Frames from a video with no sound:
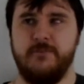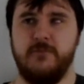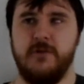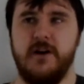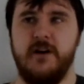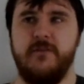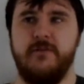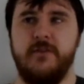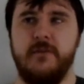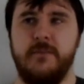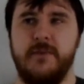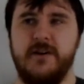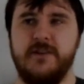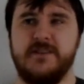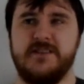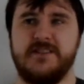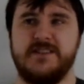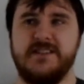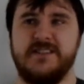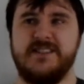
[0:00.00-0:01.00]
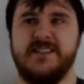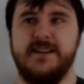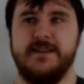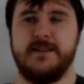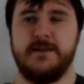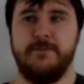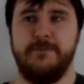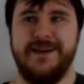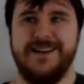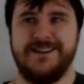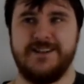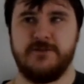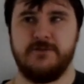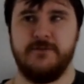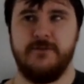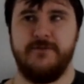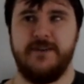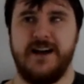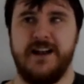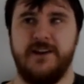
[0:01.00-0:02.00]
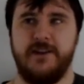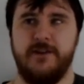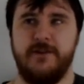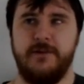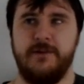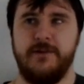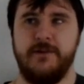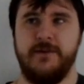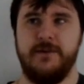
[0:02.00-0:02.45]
worth the most sentimental value.